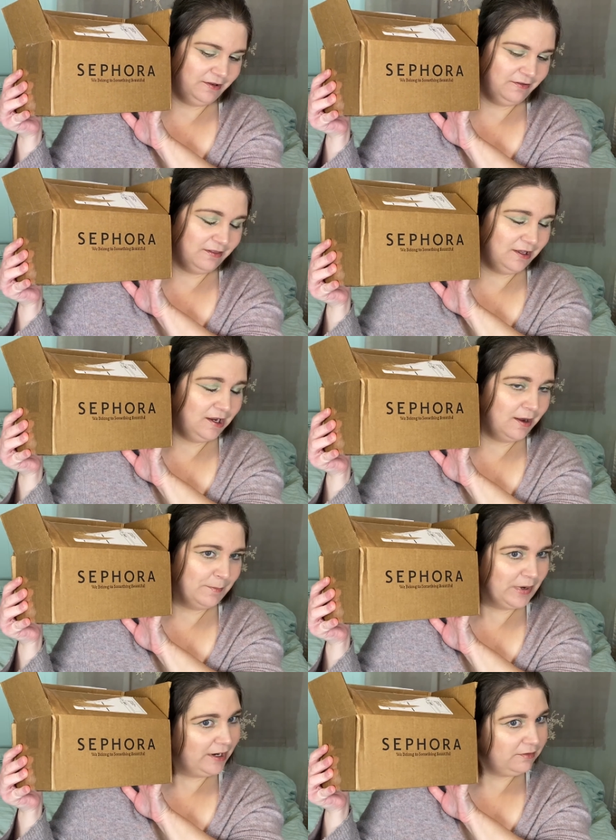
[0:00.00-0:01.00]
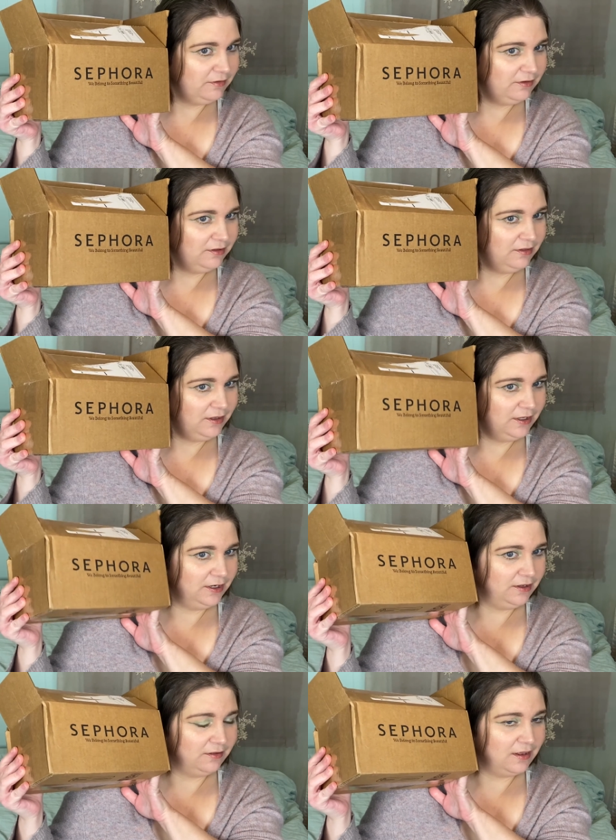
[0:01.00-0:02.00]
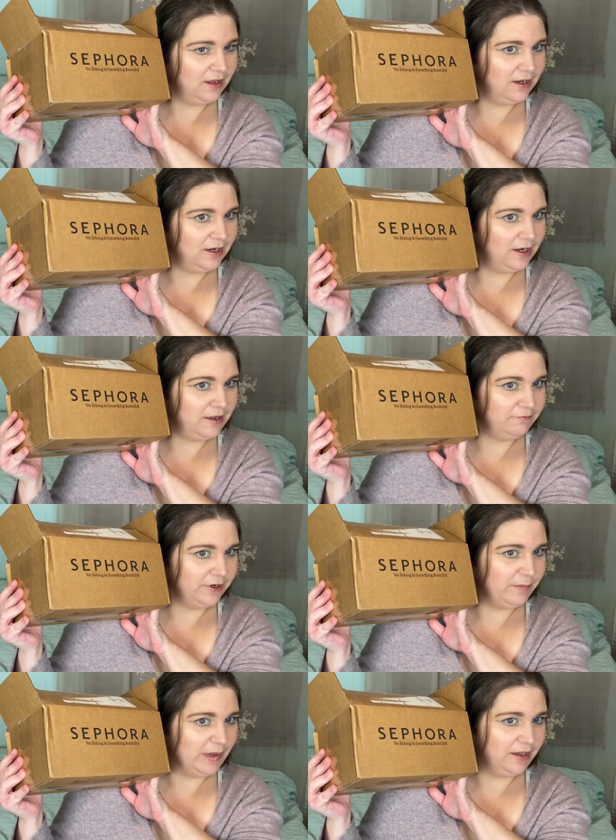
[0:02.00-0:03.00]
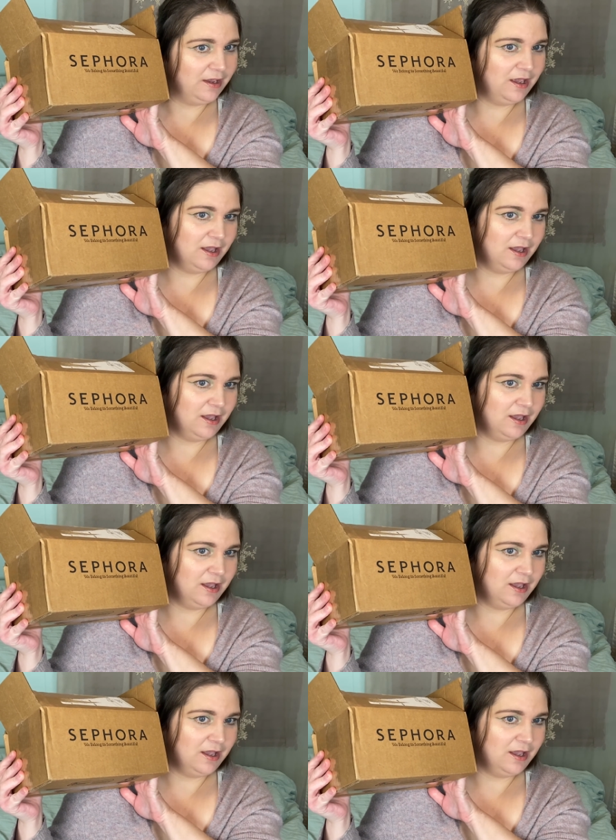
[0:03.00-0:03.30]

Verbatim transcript: the box. You can see it is not very big.